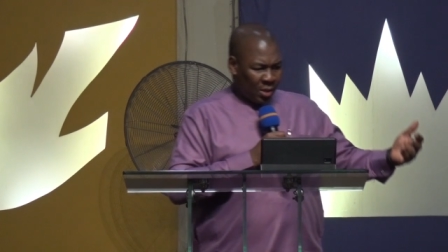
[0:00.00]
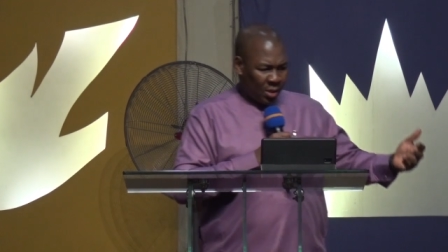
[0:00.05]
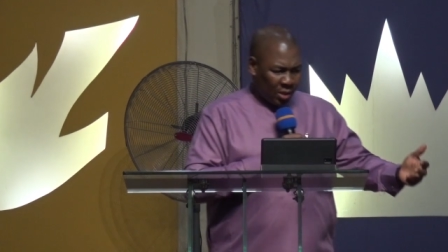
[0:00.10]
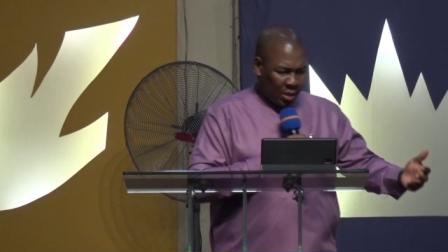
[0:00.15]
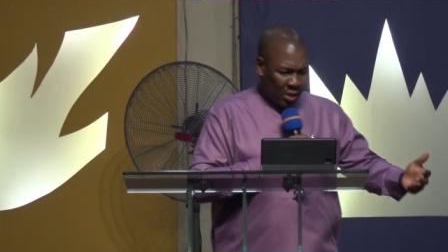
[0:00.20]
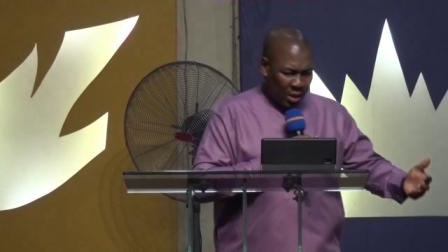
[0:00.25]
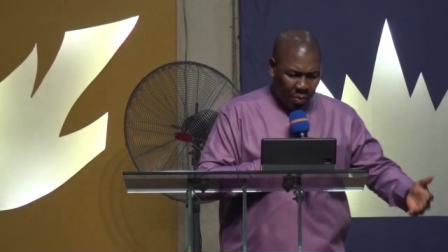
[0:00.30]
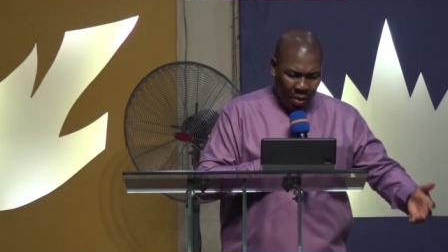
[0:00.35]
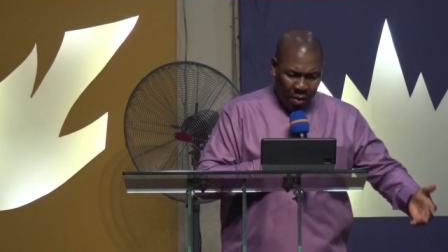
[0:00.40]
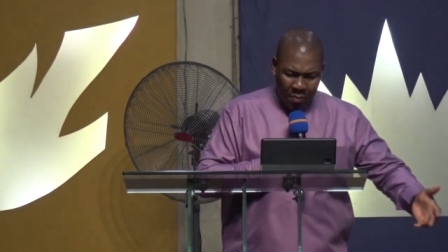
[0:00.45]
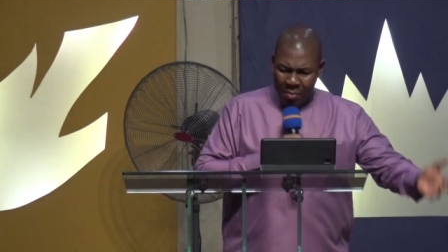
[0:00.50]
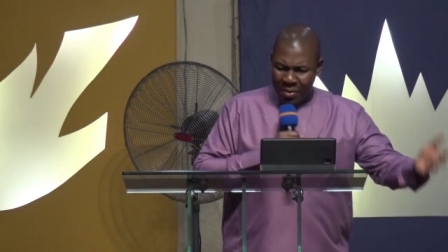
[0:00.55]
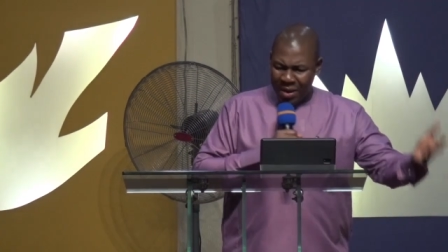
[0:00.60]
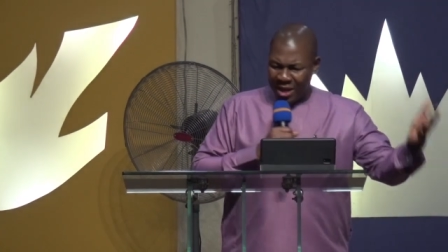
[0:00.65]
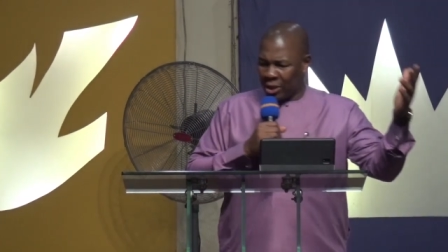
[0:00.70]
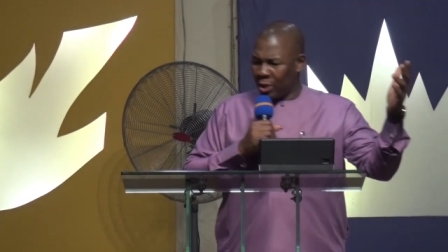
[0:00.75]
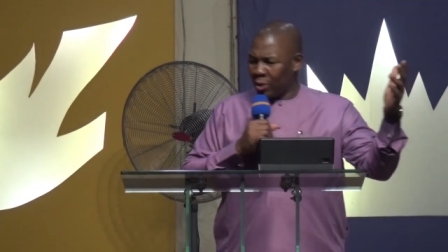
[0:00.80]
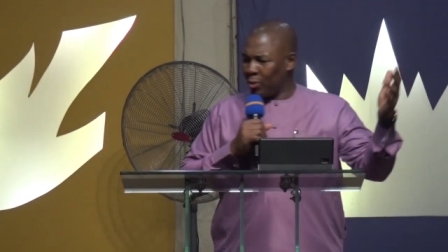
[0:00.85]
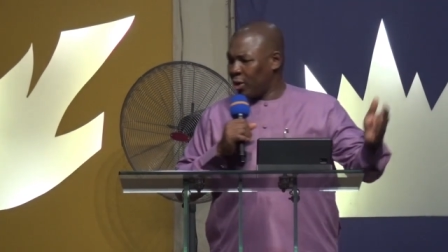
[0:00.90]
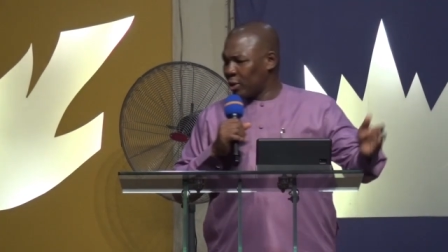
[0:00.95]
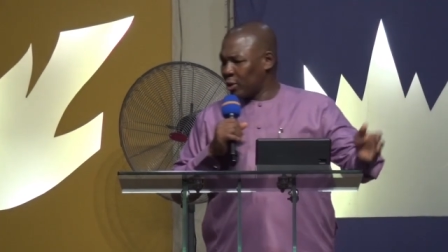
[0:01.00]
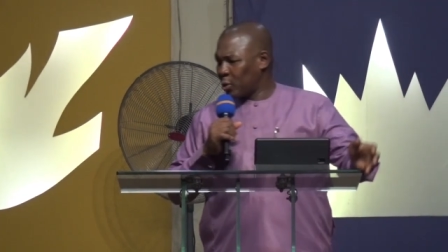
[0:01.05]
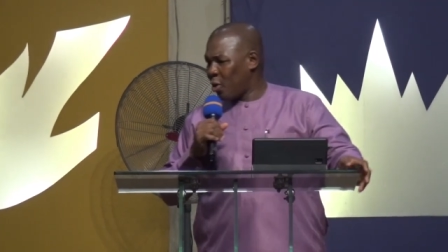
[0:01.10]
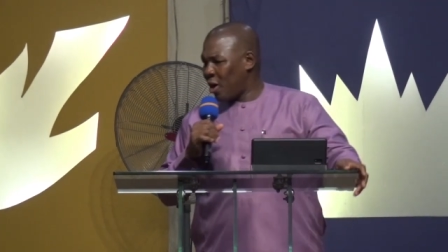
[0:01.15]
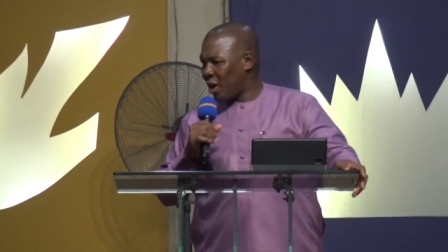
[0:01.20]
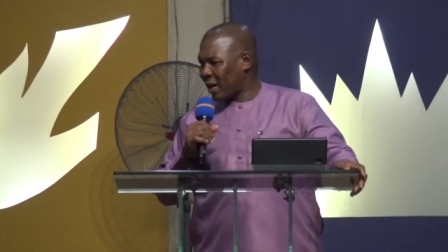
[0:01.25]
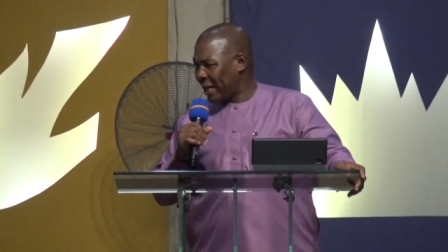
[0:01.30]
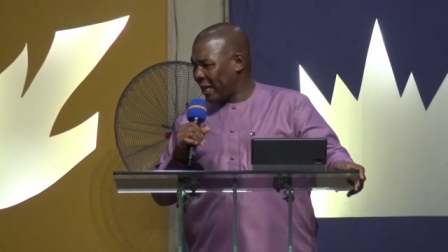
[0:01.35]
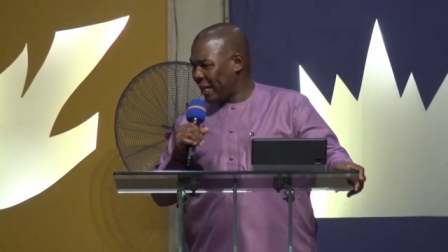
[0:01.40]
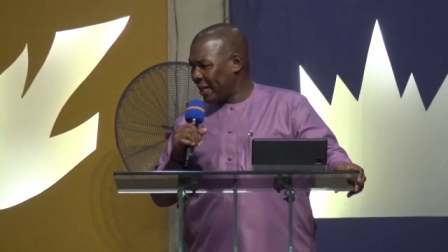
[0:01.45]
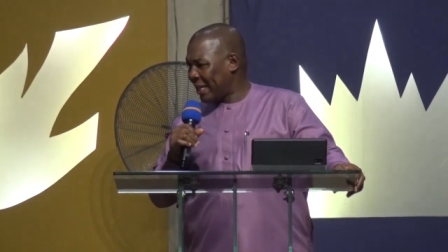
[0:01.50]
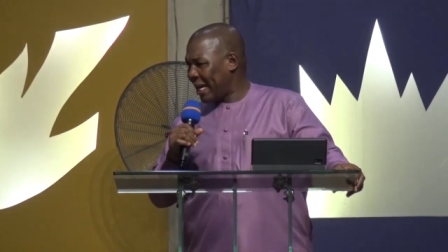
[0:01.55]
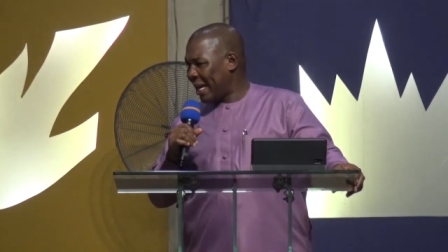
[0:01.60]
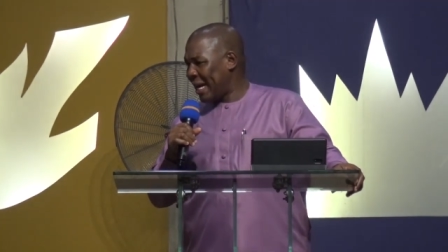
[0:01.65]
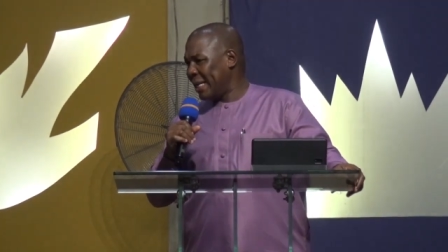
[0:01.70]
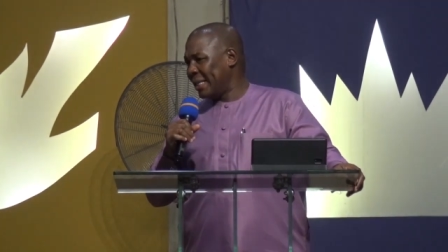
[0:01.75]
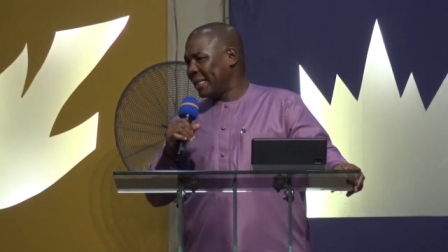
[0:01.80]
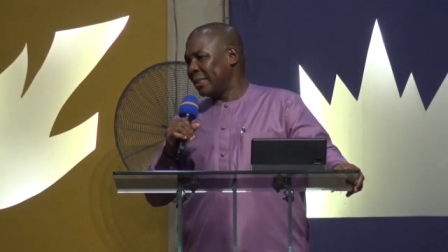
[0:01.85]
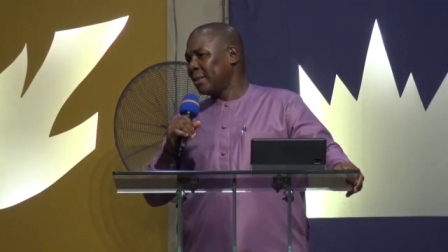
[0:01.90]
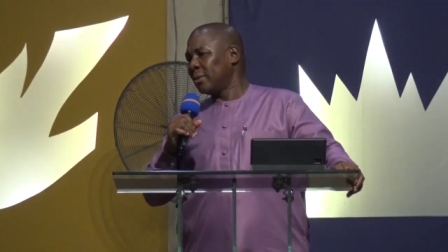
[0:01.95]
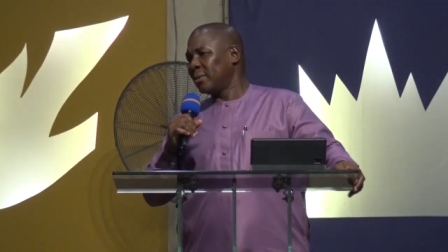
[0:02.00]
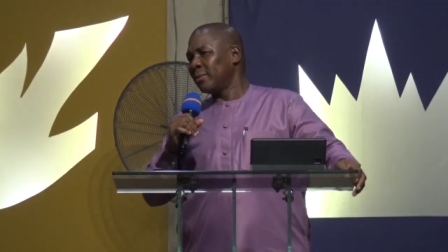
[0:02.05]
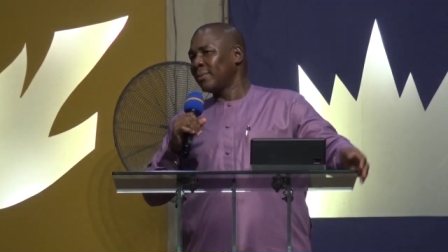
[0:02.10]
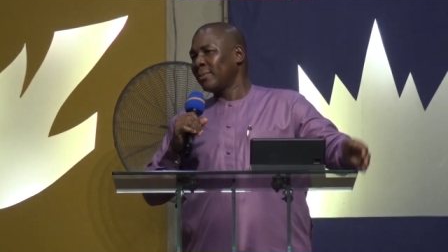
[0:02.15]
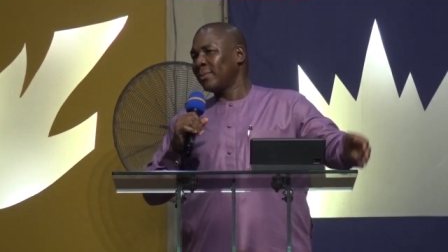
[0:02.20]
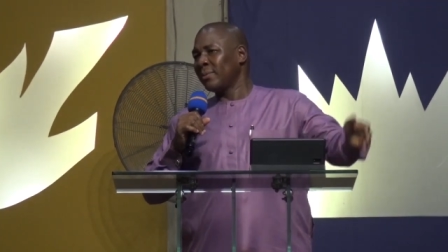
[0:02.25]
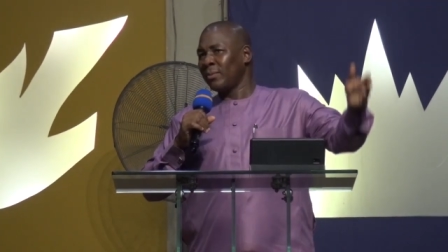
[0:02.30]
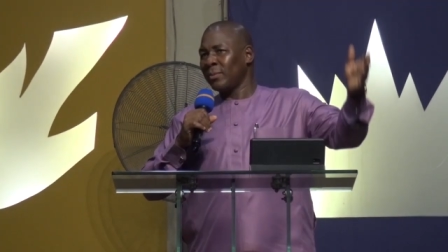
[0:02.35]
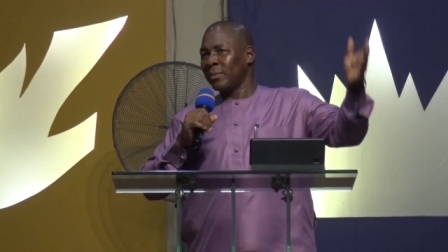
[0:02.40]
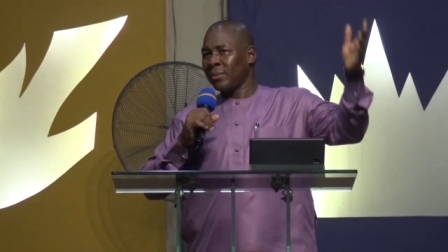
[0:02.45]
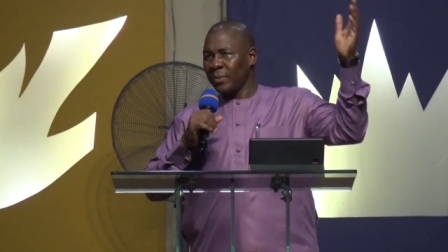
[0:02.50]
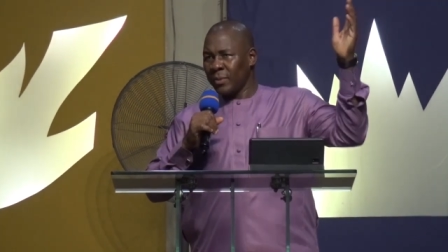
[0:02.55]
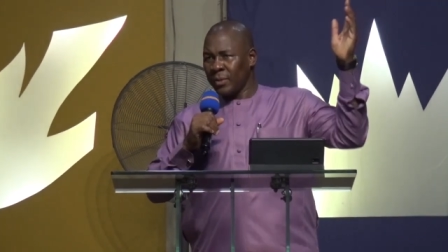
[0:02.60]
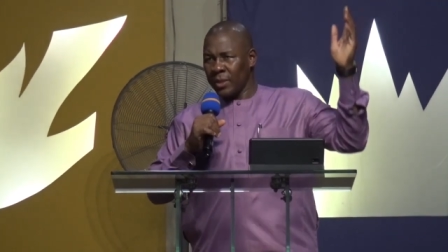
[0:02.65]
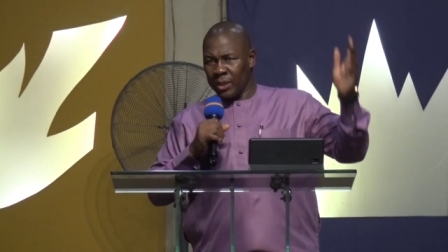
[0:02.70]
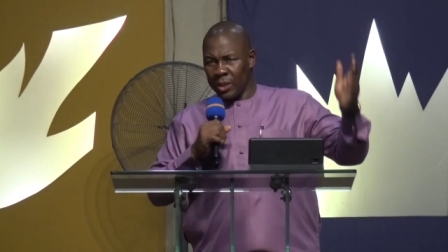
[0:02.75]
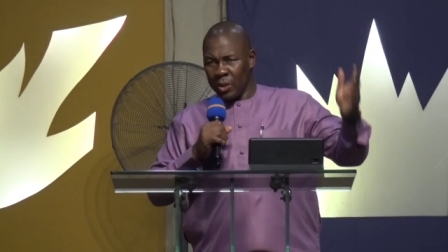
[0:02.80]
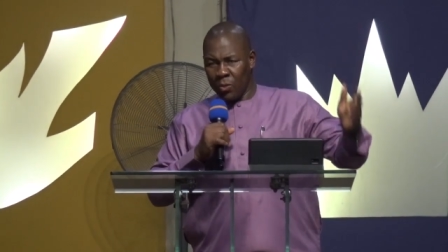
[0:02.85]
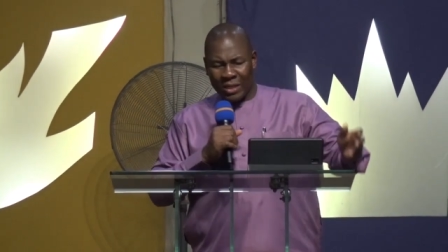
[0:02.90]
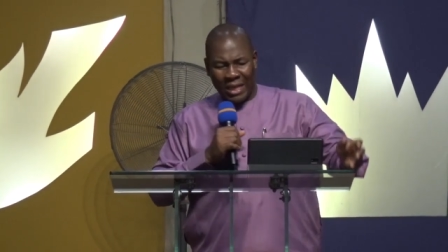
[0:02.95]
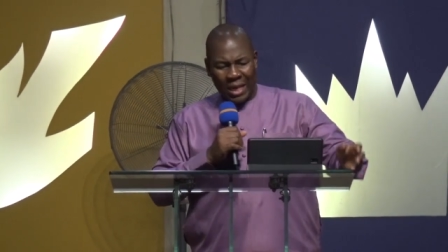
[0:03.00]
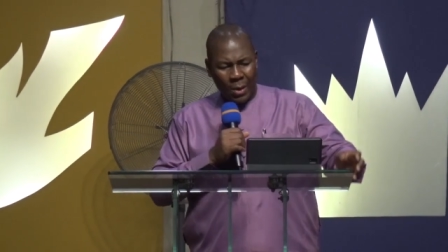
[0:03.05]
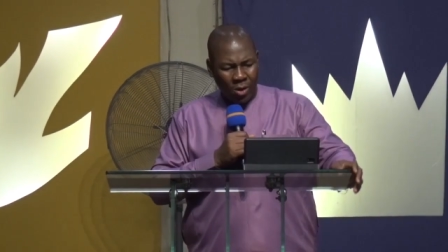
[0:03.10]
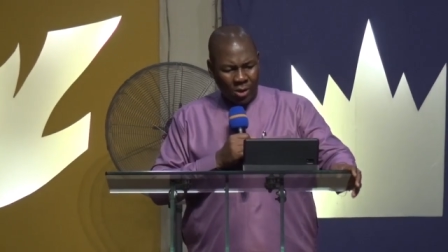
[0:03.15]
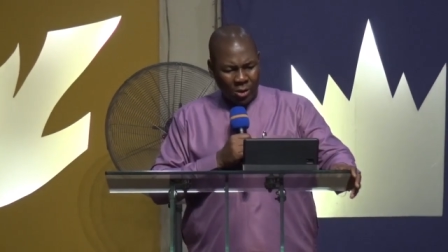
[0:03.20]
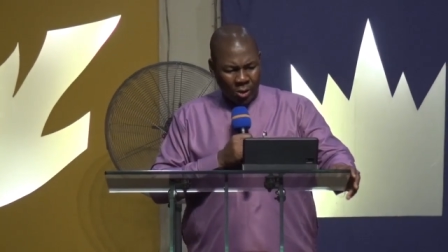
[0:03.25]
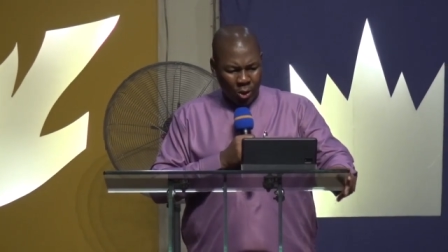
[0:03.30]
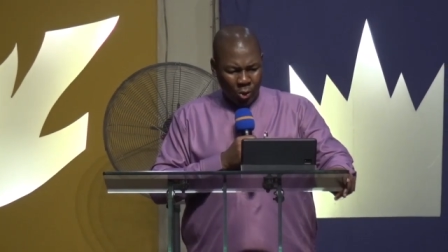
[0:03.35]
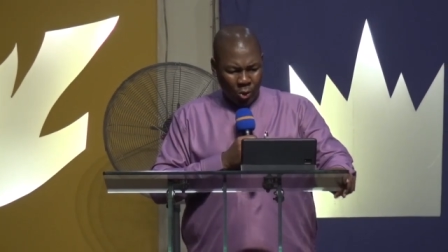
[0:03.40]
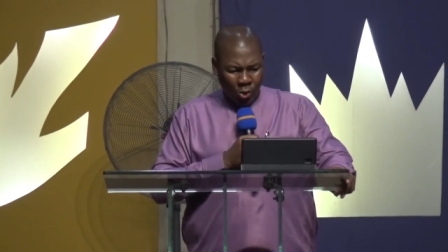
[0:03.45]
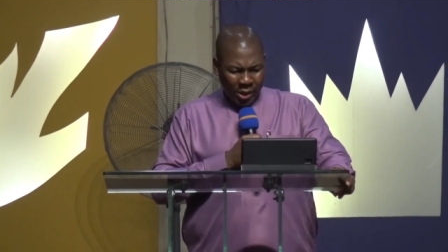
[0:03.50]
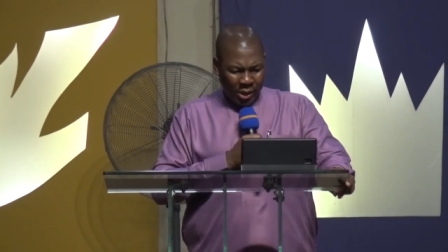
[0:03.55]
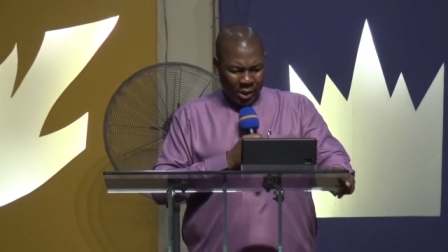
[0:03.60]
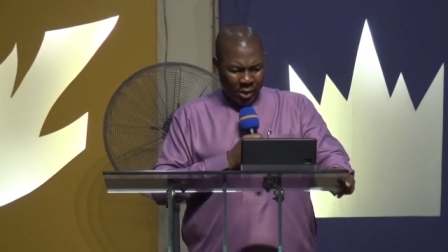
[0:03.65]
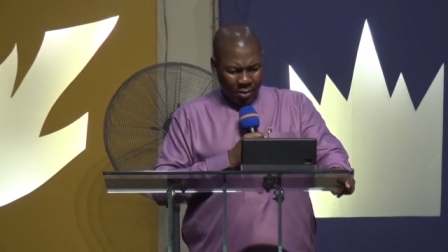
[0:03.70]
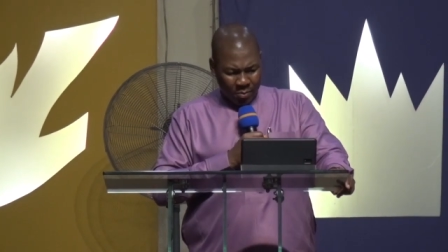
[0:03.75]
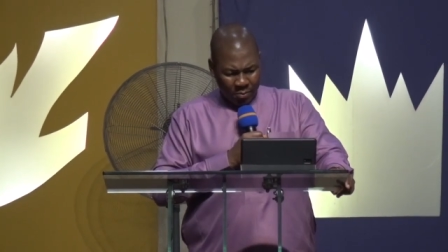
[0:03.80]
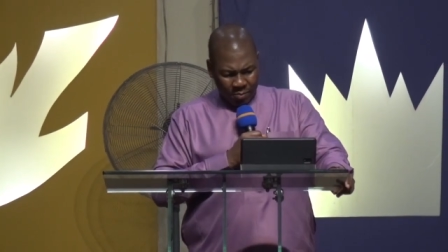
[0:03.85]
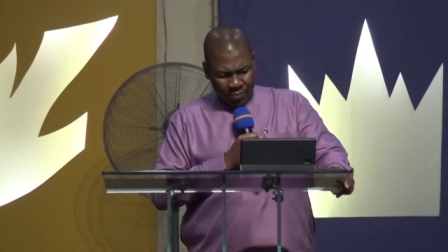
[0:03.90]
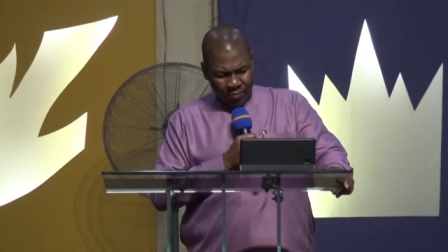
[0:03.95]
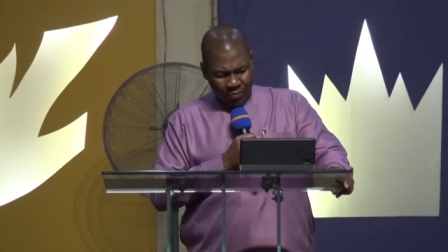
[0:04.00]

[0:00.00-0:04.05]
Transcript: The pumping machine was working and the water was not going up.